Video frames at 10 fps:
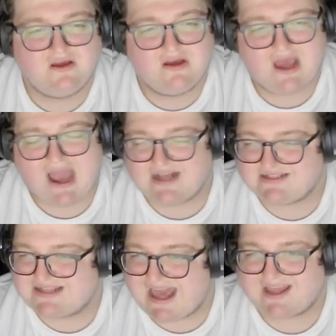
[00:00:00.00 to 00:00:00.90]

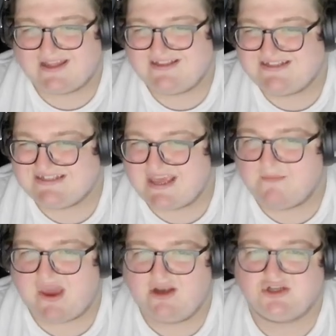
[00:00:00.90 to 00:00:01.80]
has that
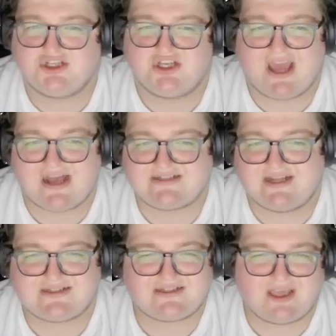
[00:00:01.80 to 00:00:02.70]
same energy, has
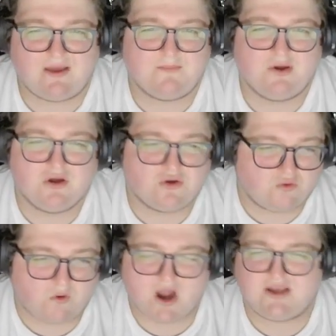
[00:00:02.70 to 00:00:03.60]
that same
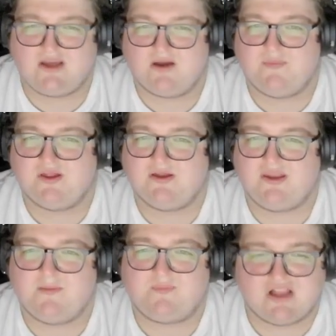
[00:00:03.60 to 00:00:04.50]
grinding
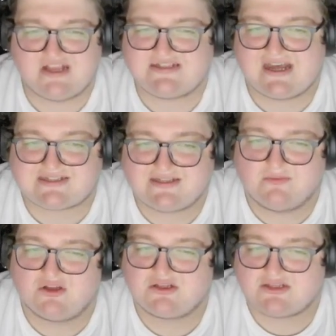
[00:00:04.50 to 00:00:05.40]
ability, plays that
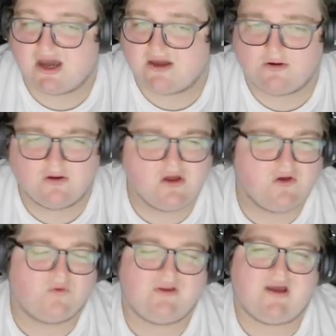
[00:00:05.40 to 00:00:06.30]
similar style.
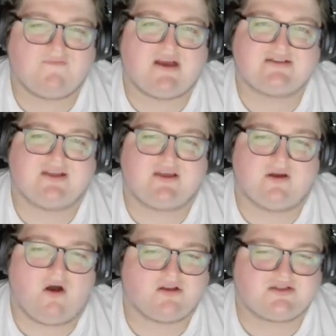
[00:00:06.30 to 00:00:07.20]
When you have guys like
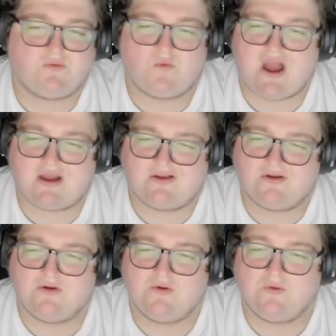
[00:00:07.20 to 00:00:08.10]
Austin Wagner
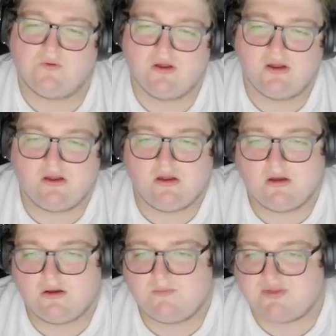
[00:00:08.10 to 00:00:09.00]
who
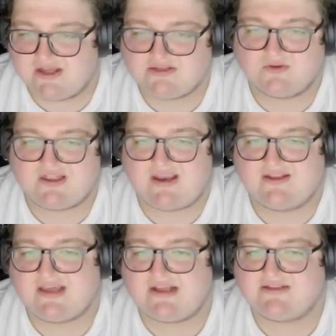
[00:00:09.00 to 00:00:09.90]
plays with that
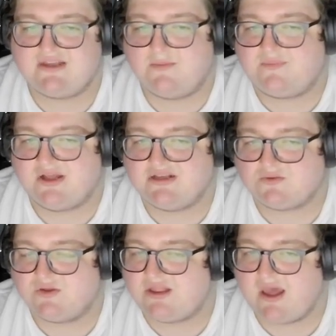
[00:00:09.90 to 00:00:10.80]
intensity, plays
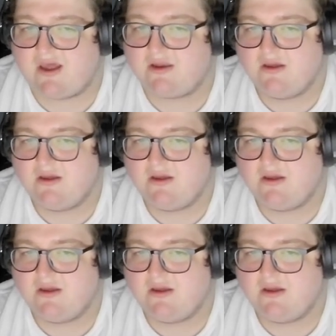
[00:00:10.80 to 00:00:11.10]
with that